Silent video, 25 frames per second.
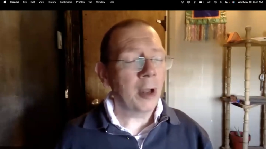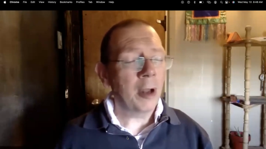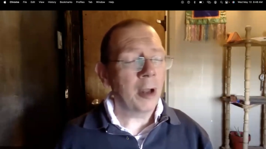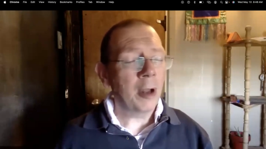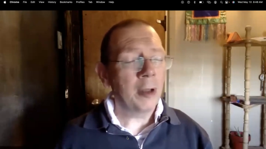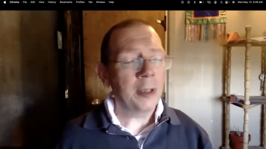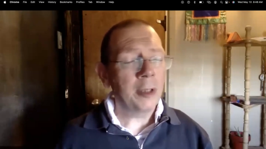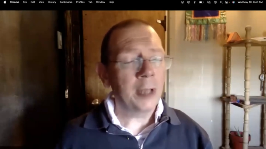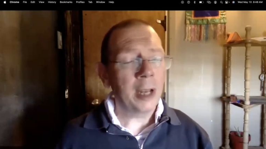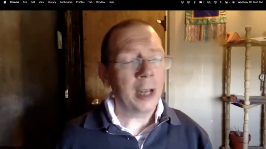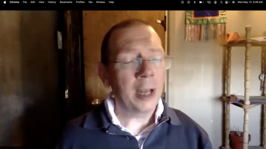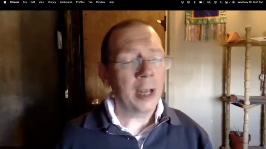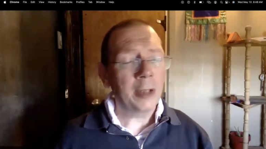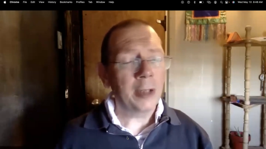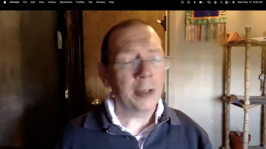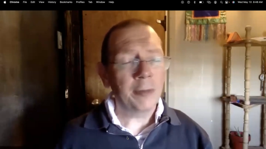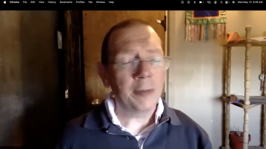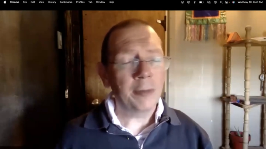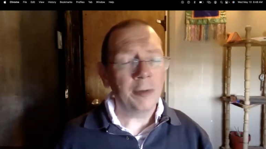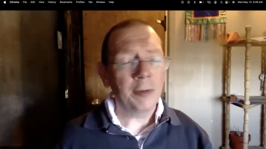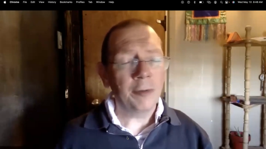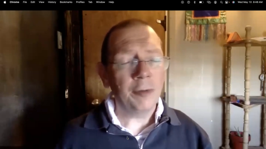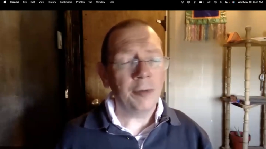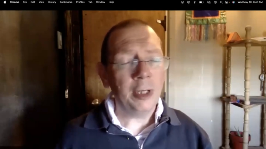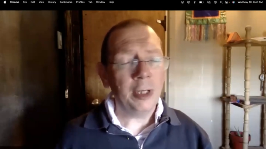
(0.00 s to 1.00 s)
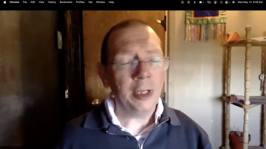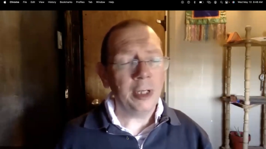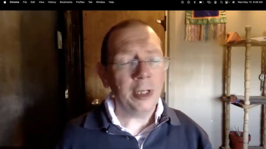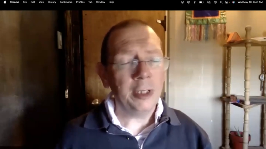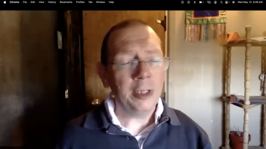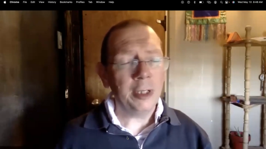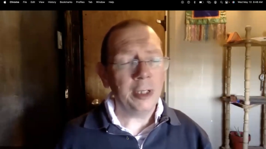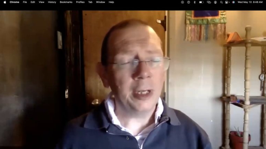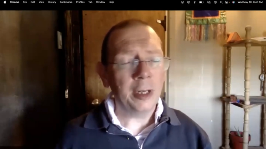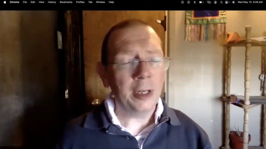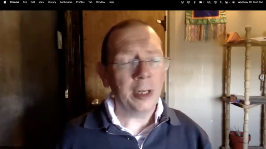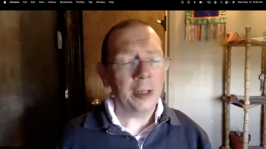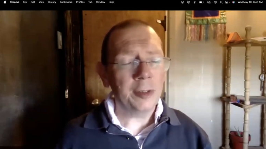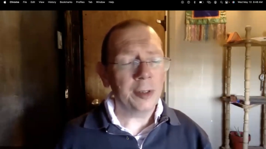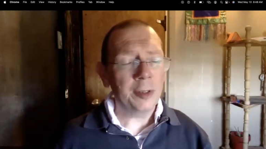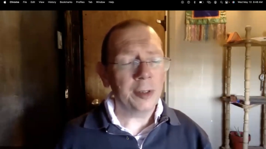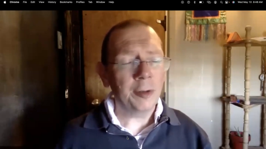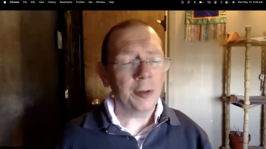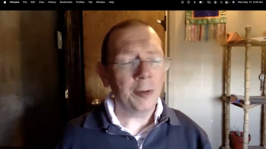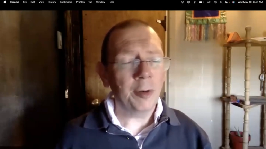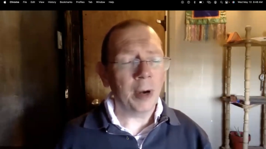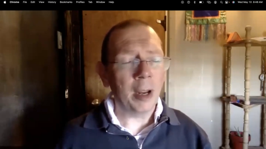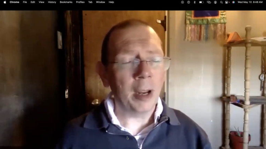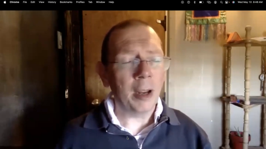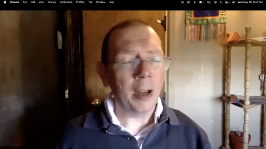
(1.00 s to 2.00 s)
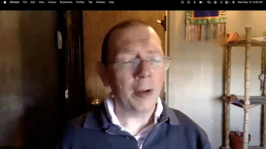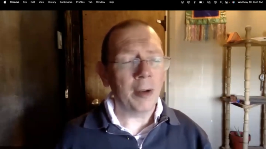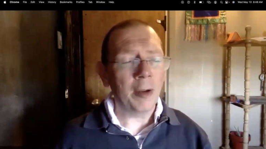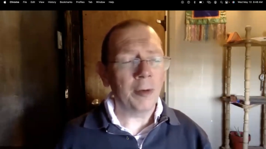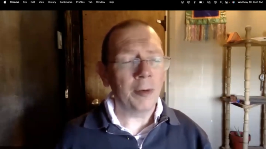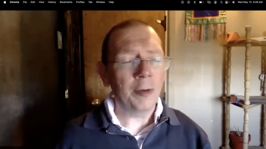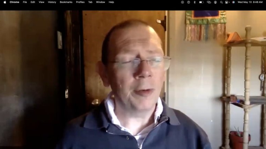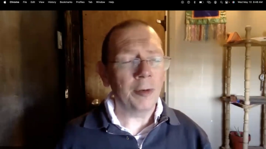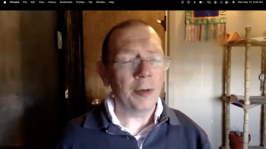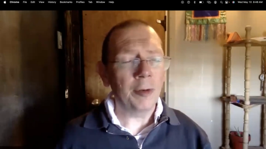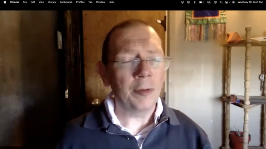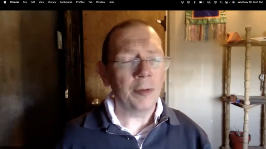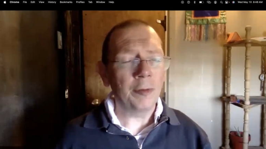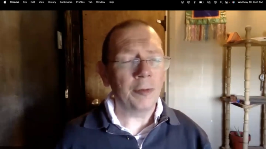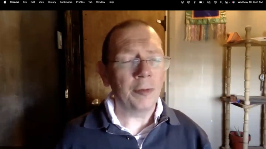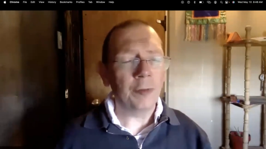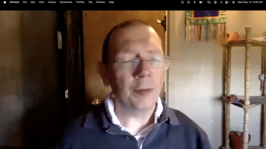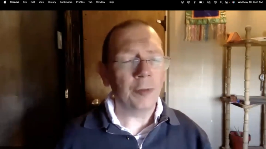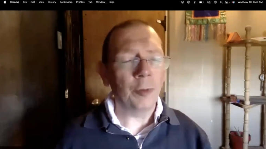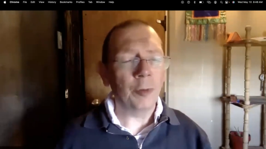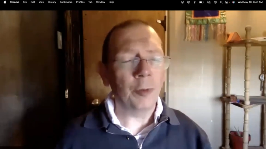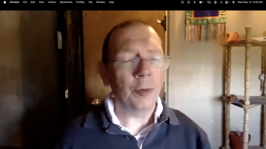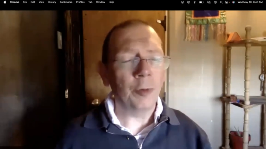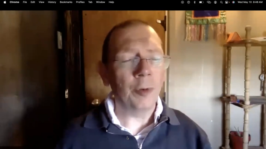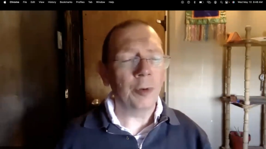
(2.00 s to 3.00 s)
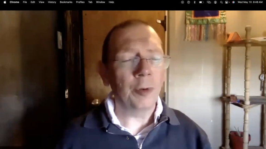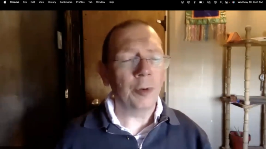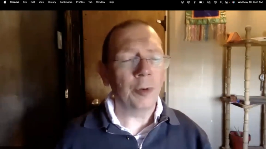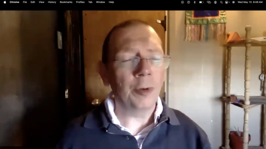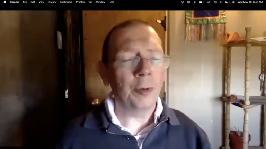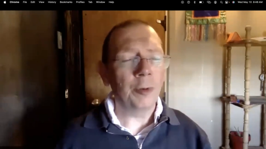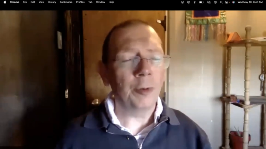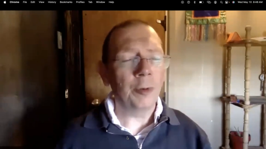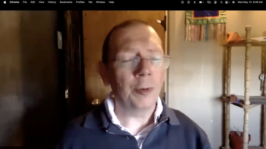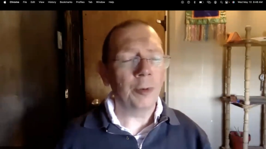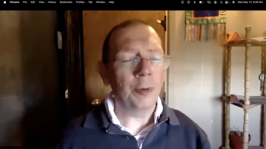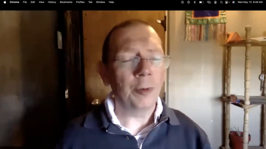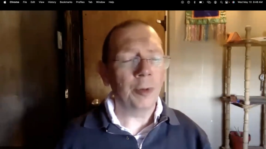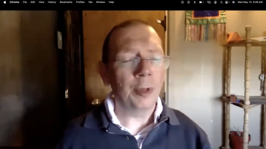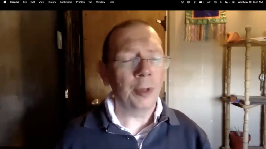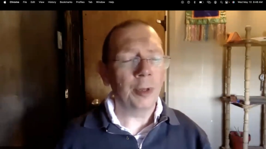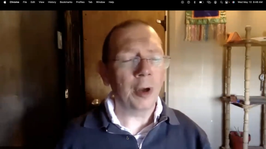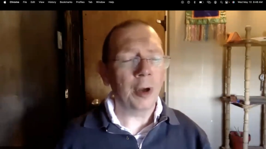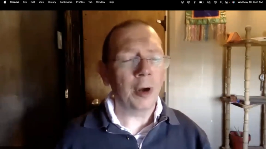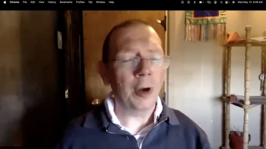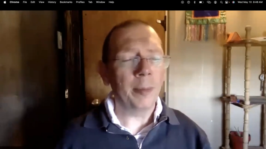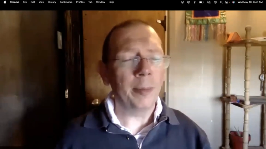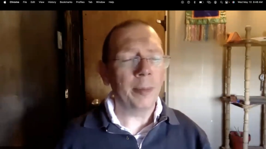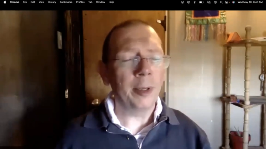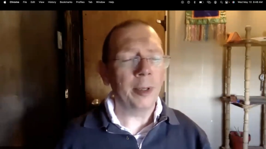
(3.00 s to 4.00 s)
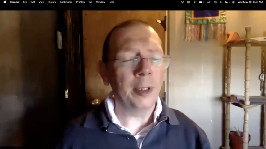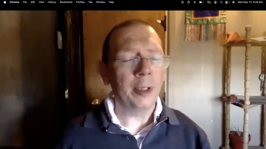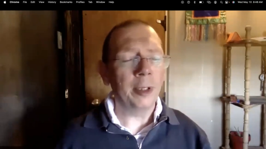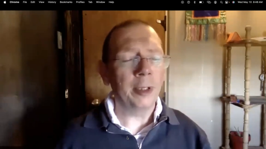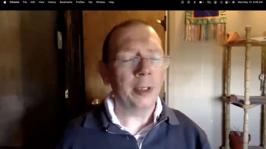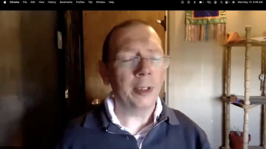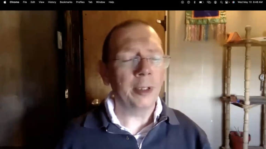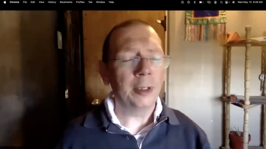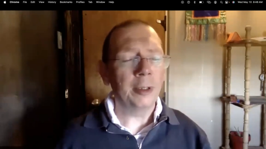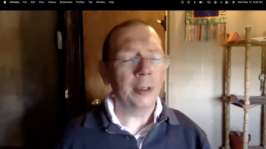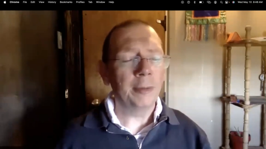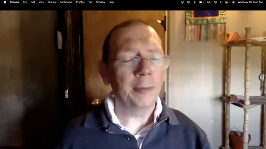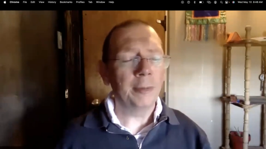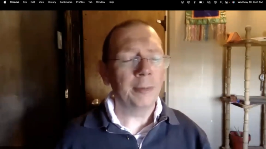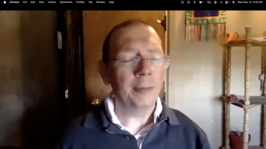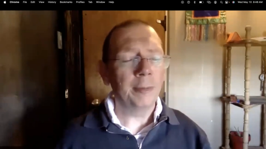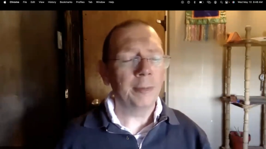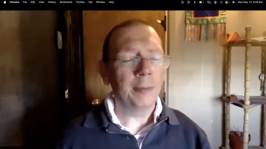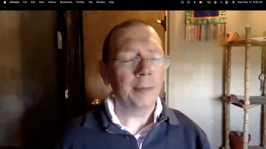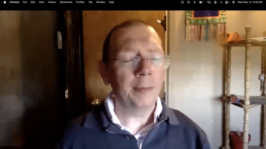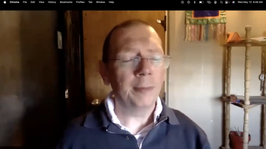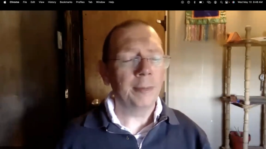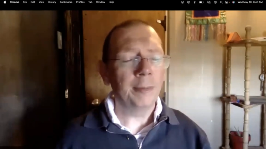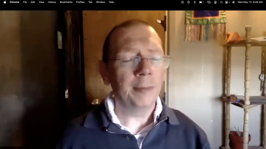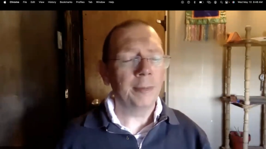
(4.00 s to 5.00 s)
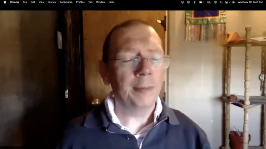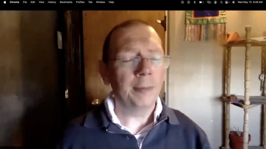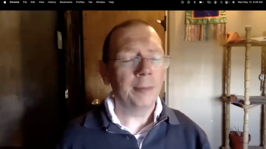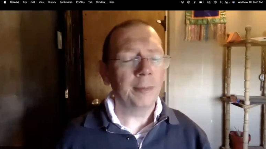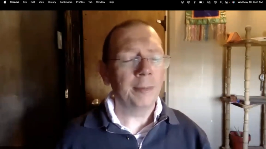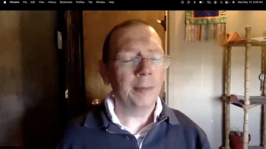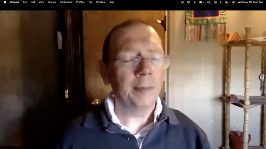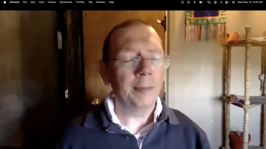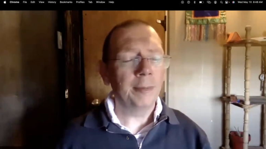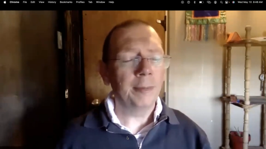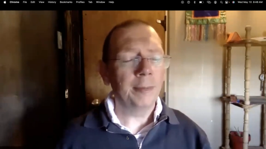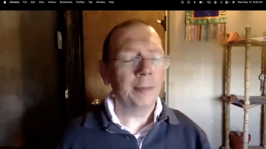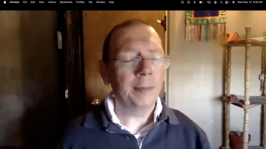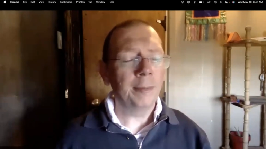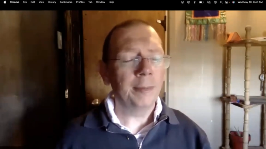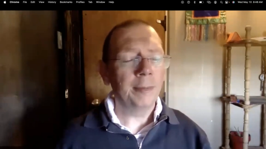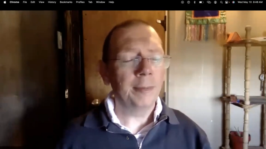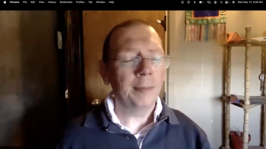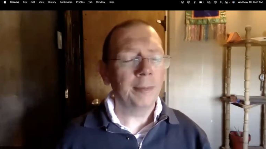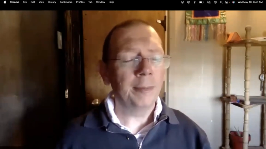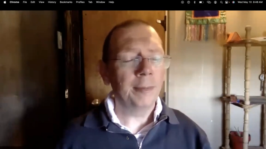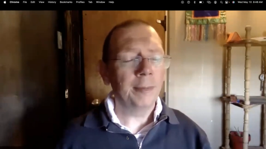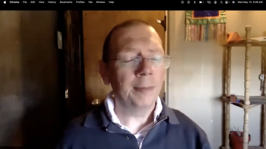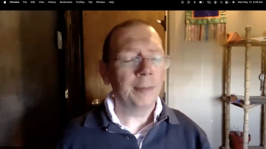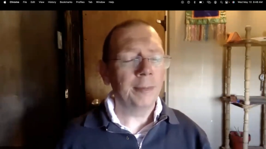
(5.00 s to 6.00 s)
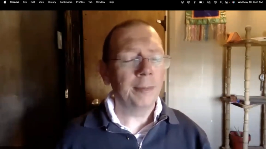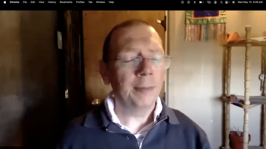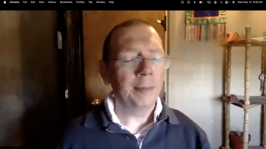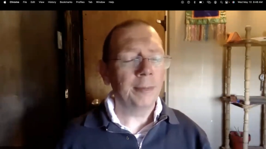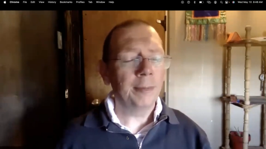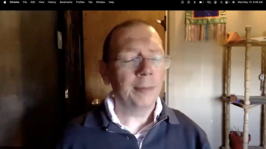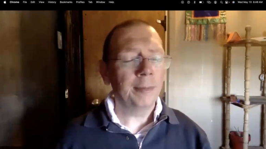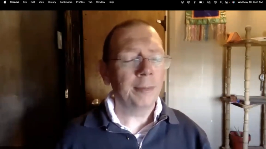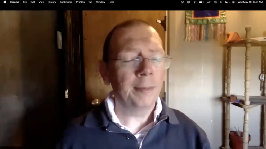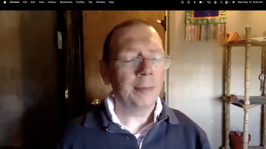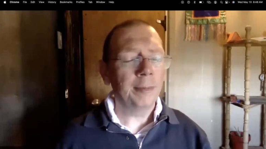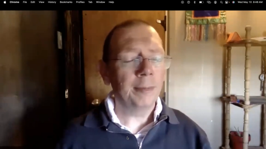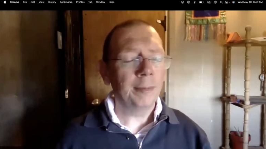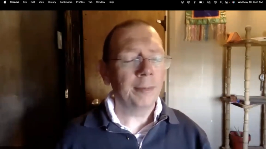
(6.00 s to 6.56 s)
perhaps noticing the contact of the feet against the ground or the floor or the carpet.